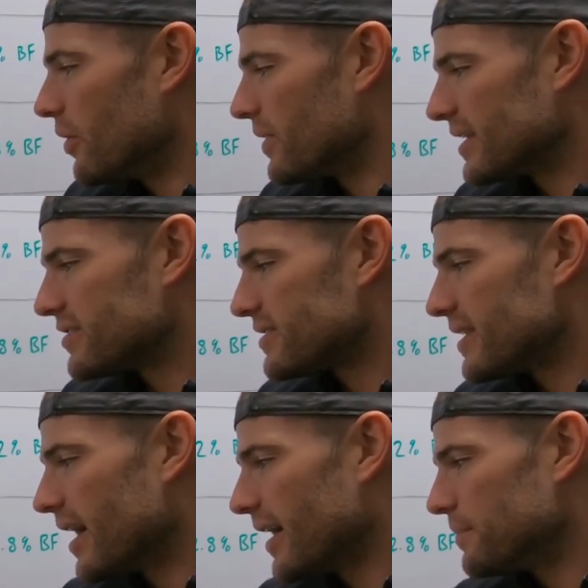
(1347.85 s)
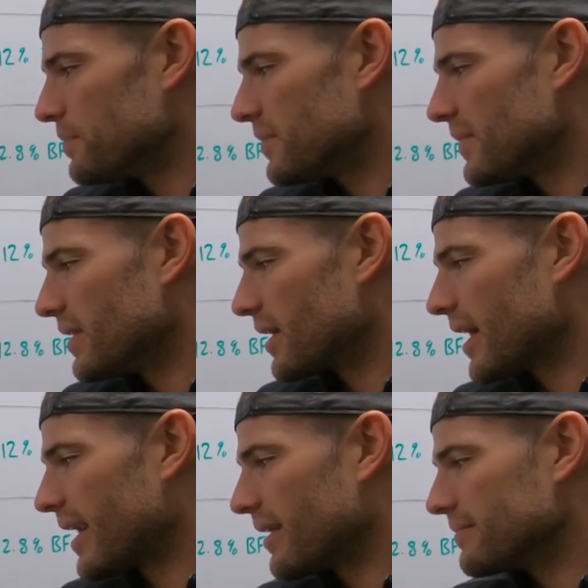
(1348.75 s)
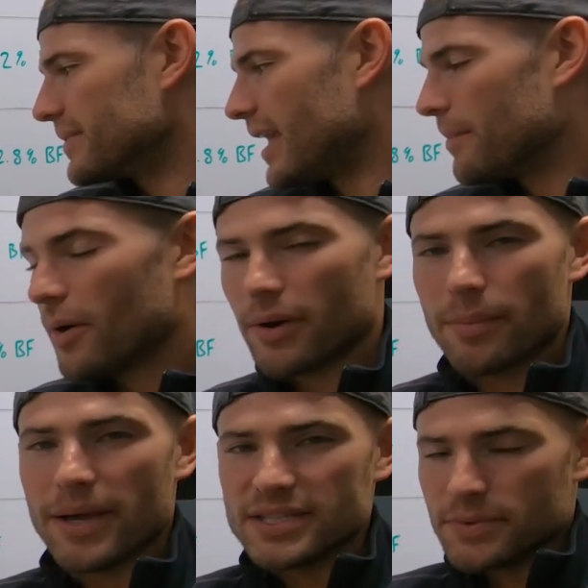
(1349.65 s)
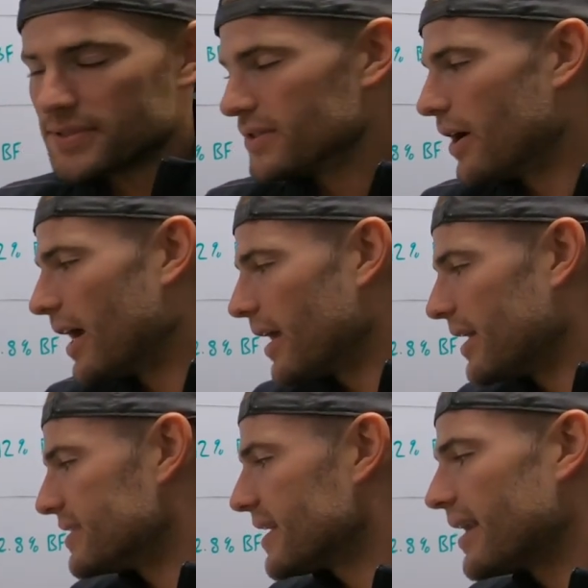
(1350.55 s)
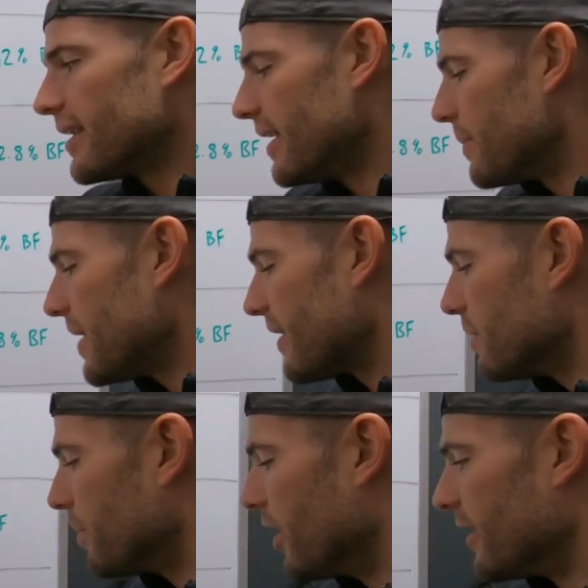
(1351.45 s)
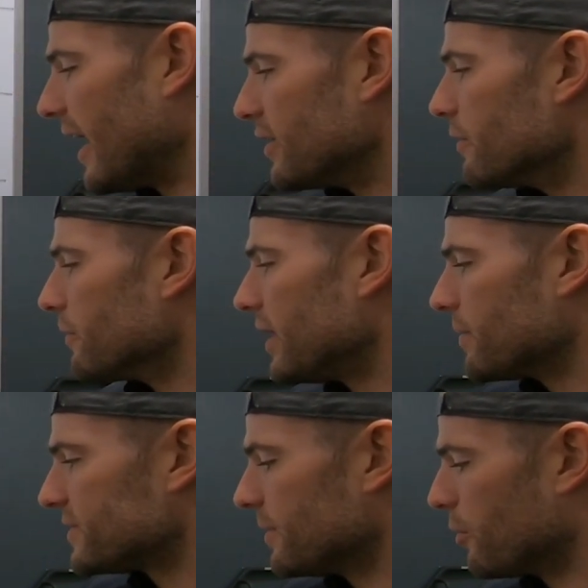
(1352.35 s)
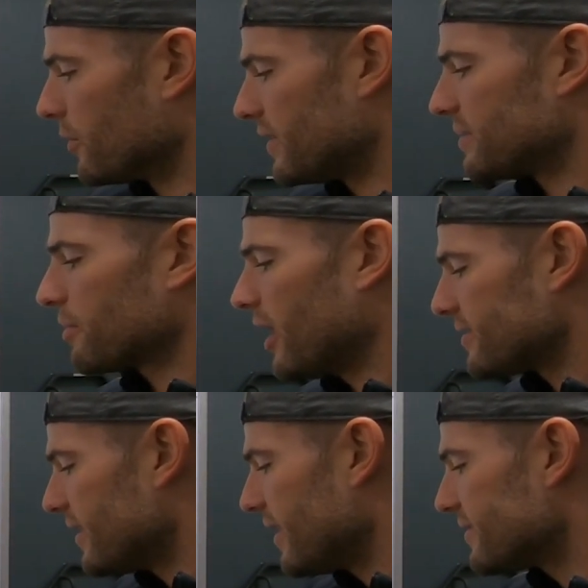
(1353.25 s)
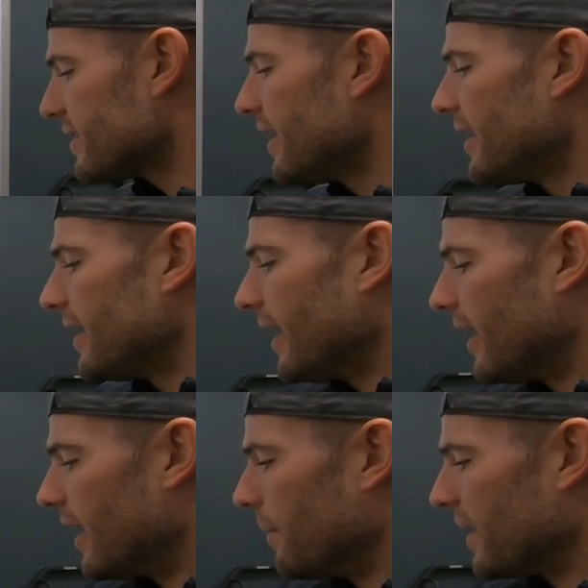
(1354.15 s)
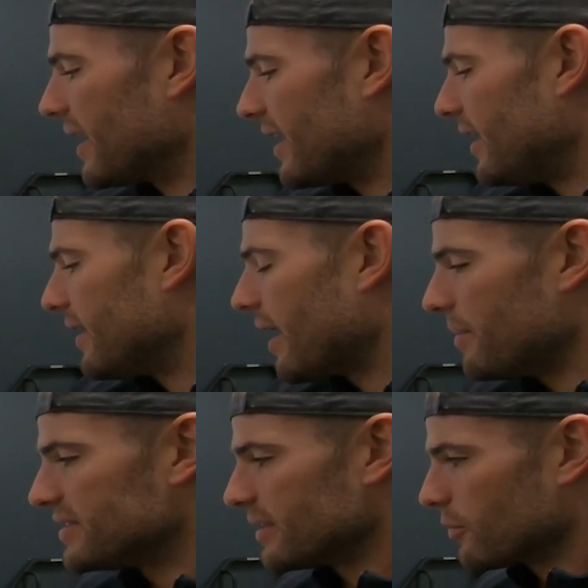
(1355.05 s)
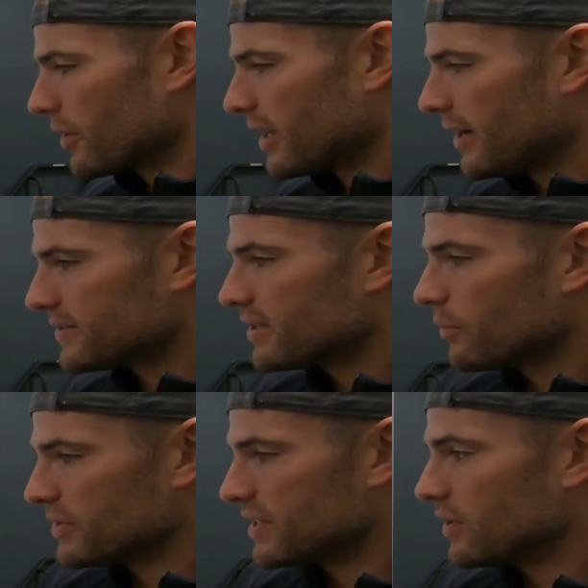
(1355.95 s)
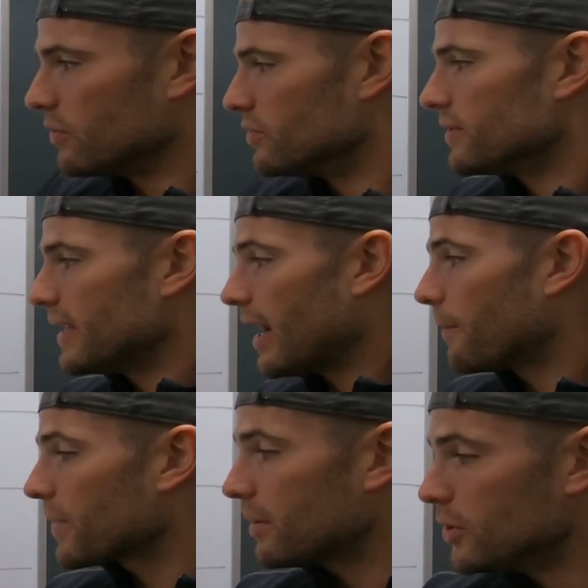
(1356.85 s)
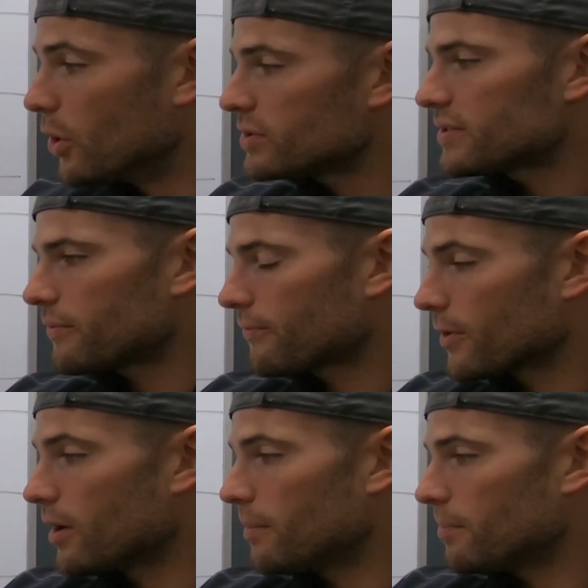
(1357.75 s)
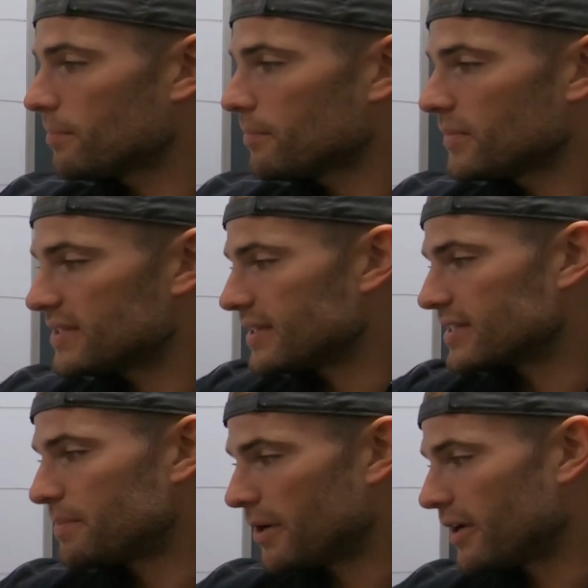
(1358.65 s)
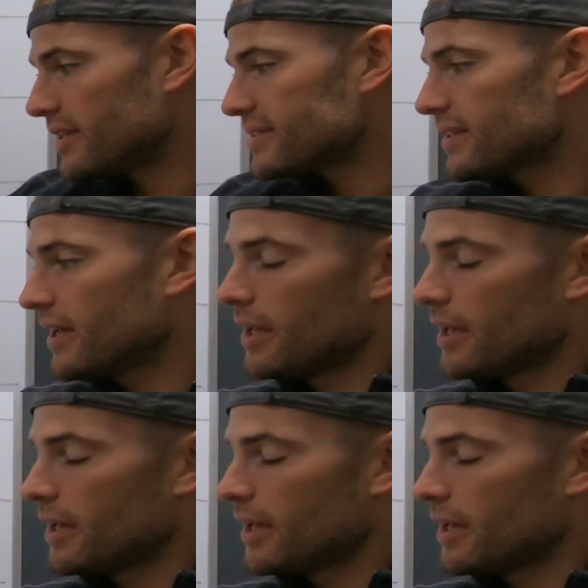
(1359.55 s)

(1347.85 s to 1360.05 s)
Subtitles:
that's just not the kind of game I want to mess with. So I decided to nip that in the bud. I knew it would help support this process. And again, not missing workouts was huge. Now, notes from this experience,